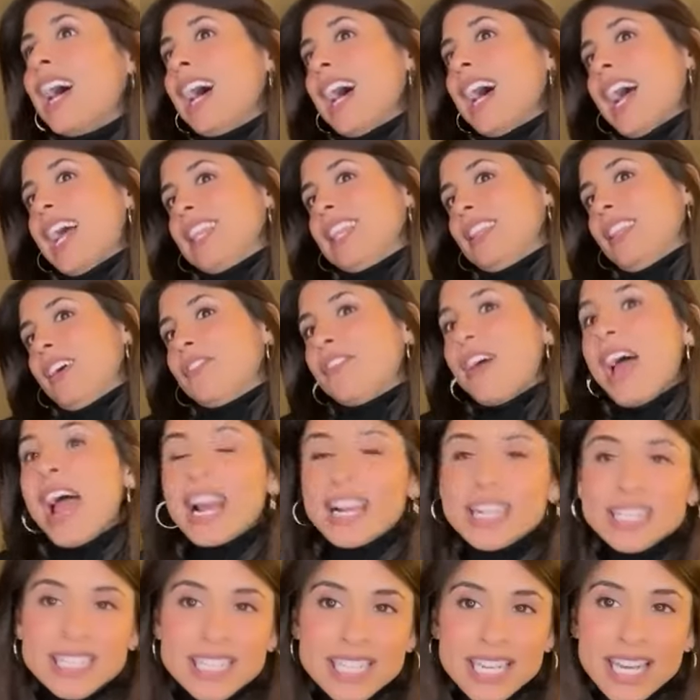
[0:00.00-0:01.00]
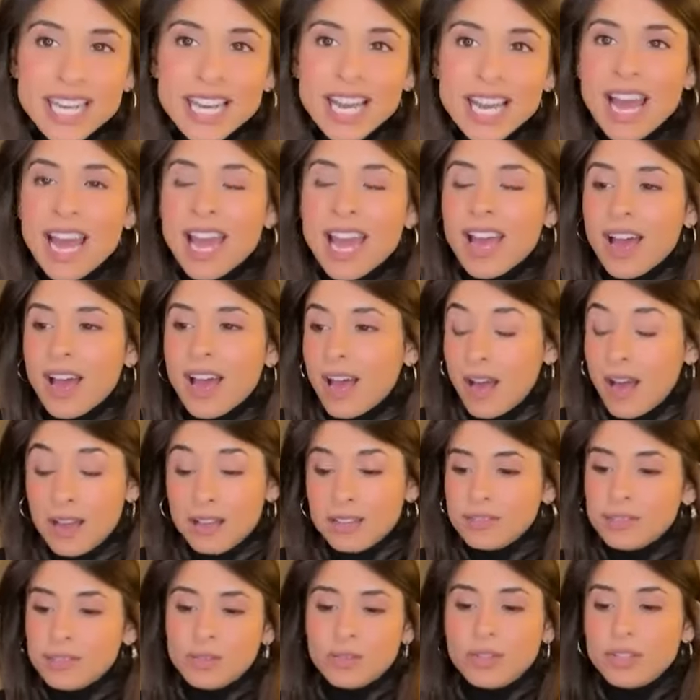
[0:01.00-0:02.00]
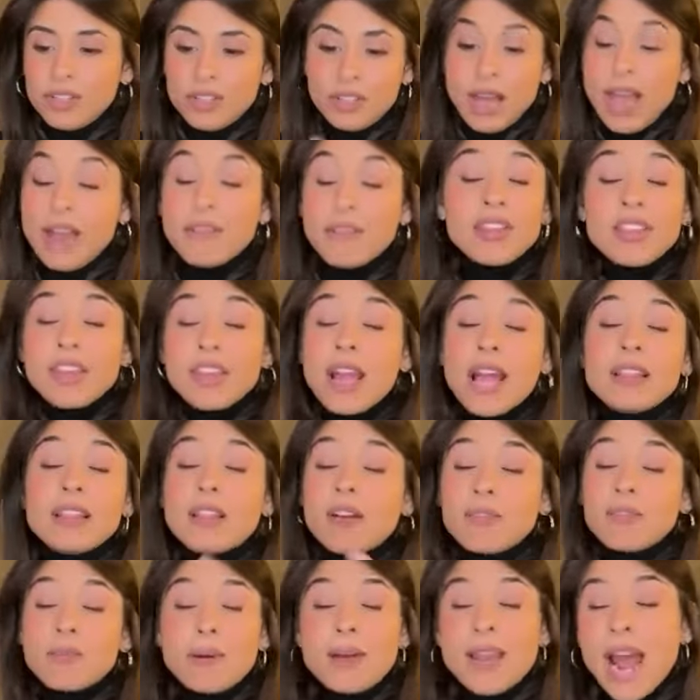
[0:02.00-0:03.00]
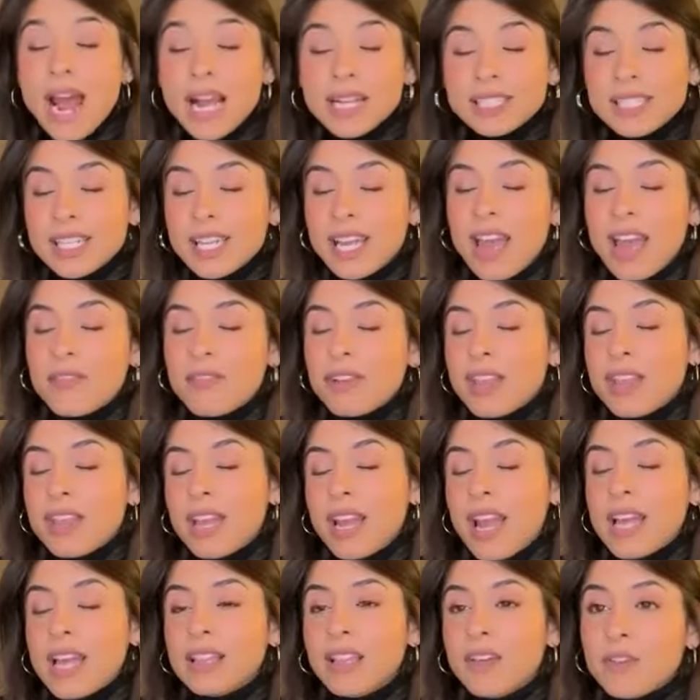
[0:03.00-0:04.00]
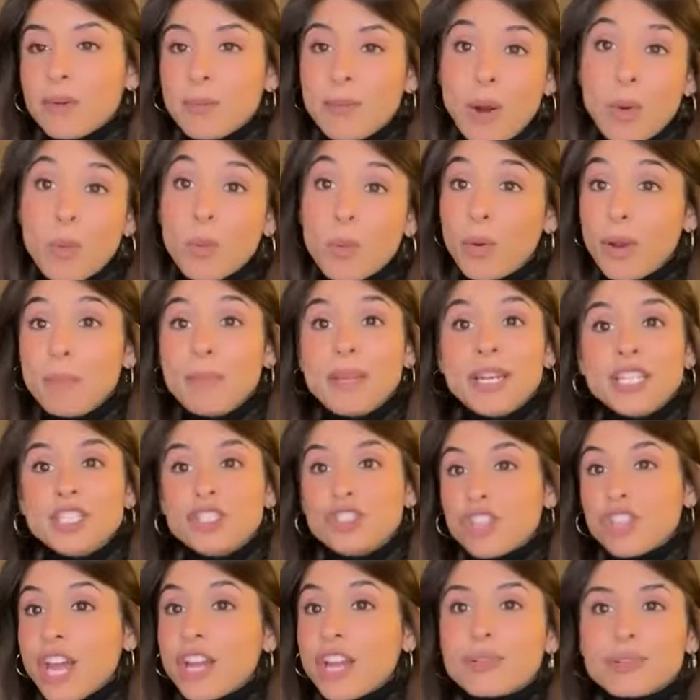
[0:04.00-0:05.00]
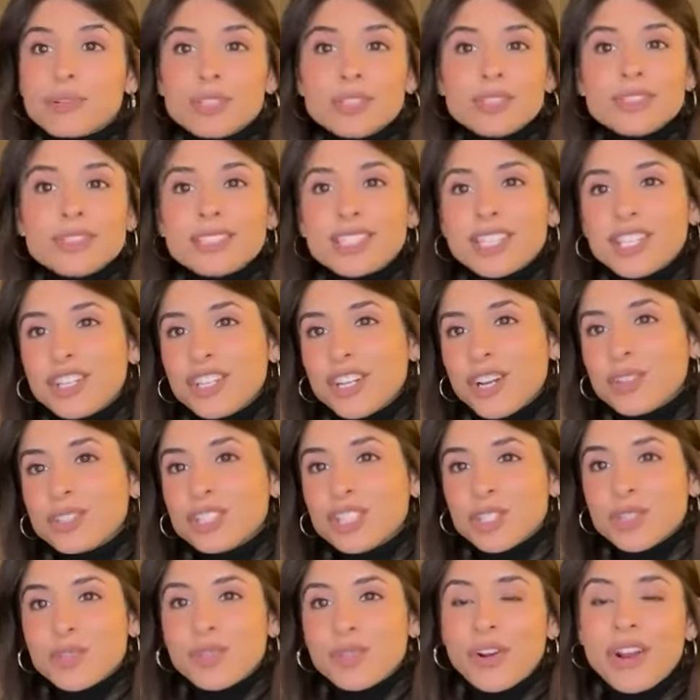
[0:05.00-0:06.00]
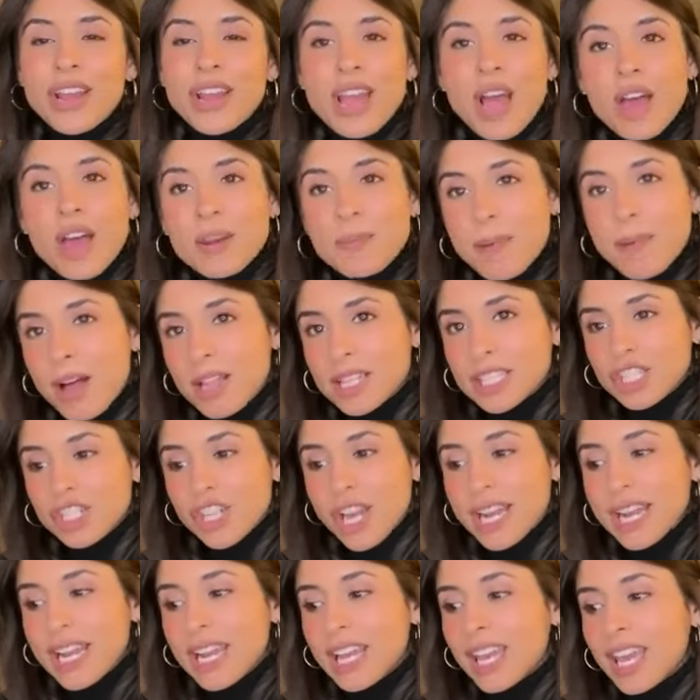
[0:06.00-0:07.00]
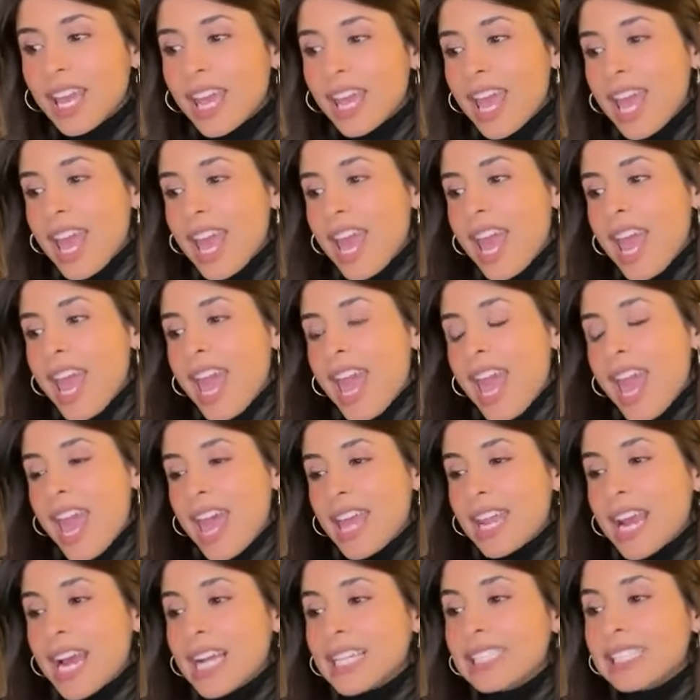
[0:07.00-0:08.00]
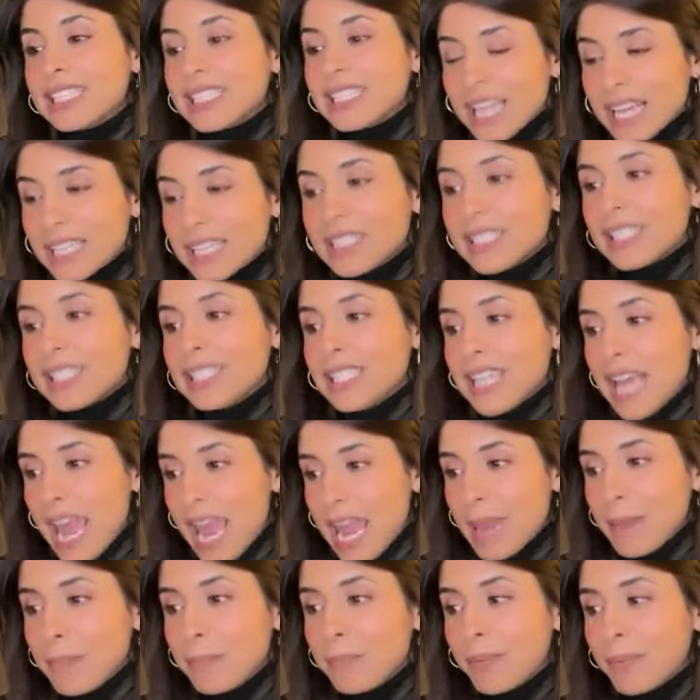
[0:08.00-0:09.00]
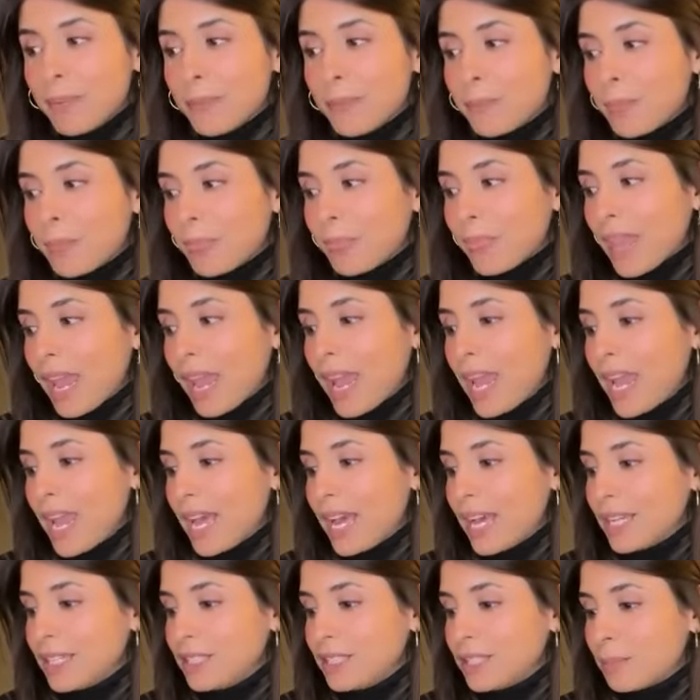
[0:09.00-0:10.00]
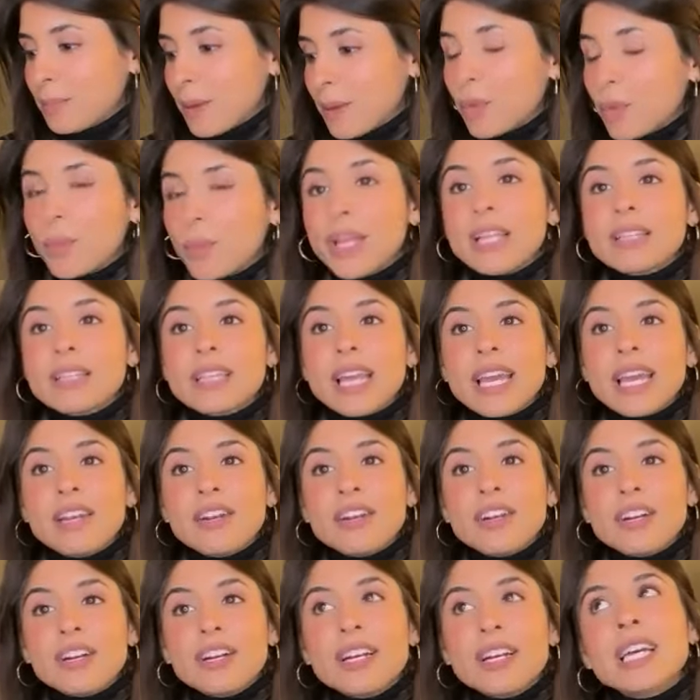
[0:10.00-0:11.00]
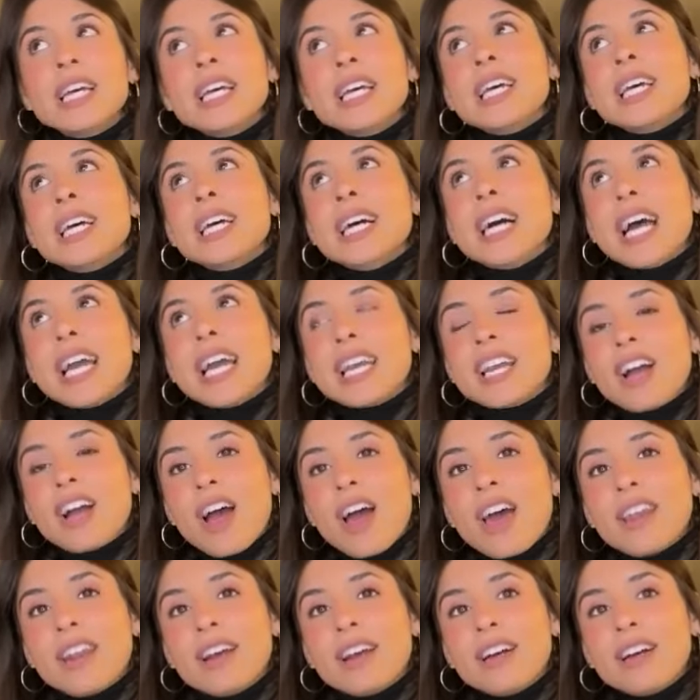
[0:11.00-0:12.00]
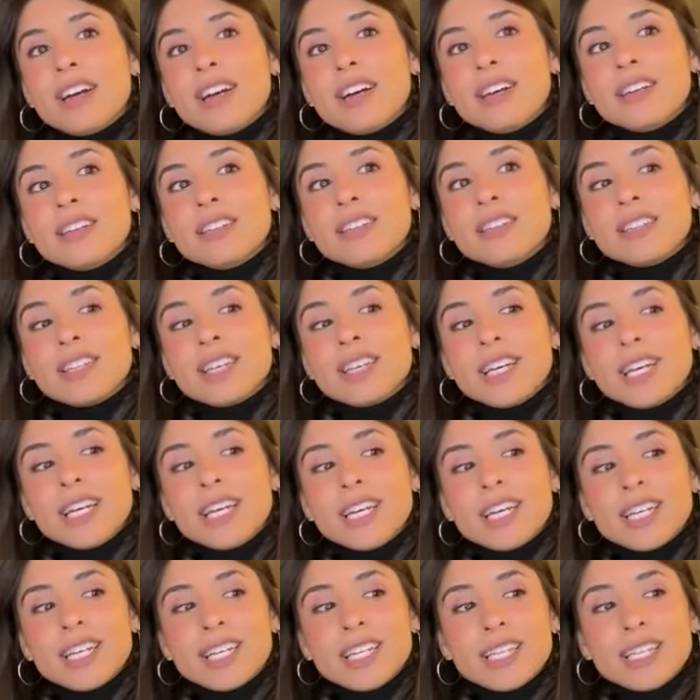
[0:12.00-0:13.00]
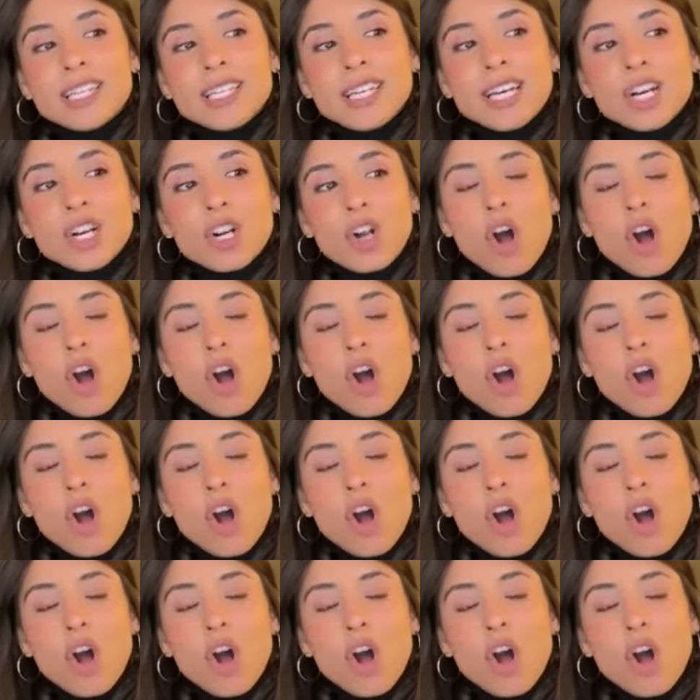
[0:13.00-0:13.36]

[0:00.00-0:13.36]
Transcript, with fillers: I love acting, uh, uh, everything I love about acting, everything I love about women in general, you know, just very unapologetic. And I sent a tape. And about a week later, I got a, a, a